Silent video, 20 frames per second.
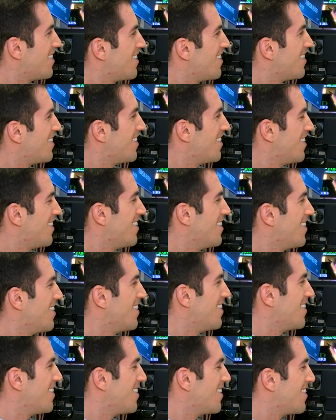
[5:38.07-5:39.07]

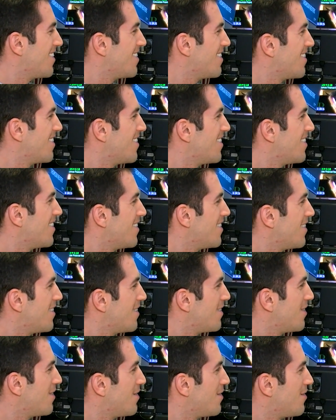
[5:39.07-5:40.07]

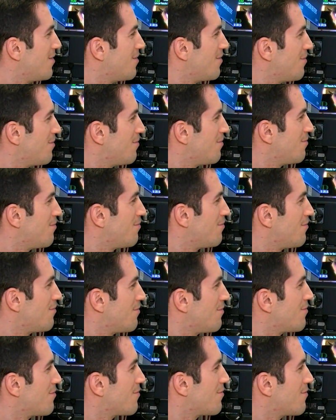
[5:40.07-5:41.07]

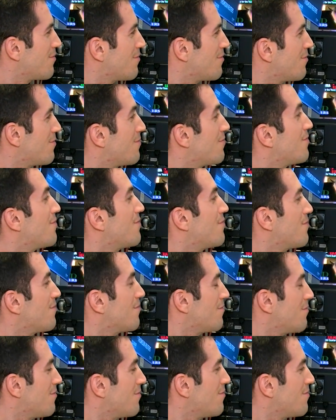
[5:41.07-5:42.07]

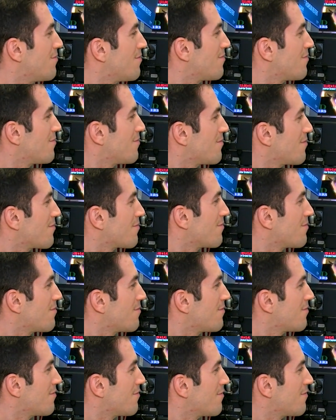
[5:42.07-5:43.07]

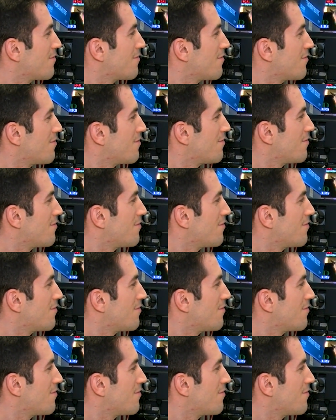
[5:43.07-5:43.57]
(silent)